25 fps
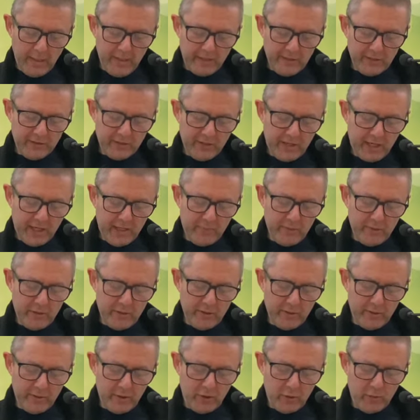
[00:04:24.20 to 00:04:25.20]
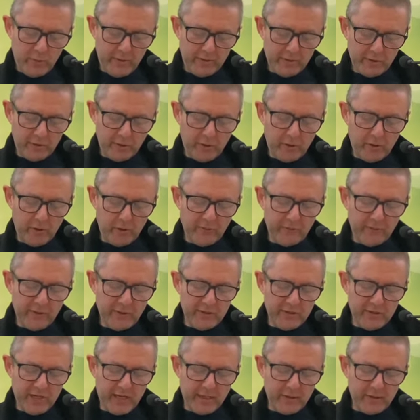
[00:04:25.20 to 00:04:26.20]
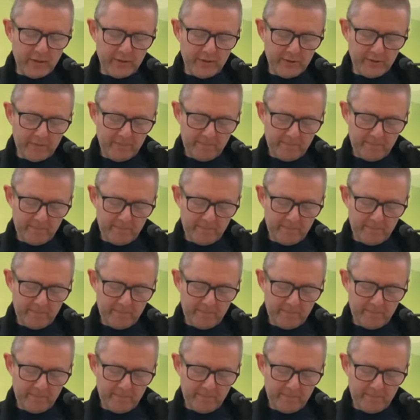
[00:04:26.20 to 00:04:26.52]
Simon who is called the Zealot,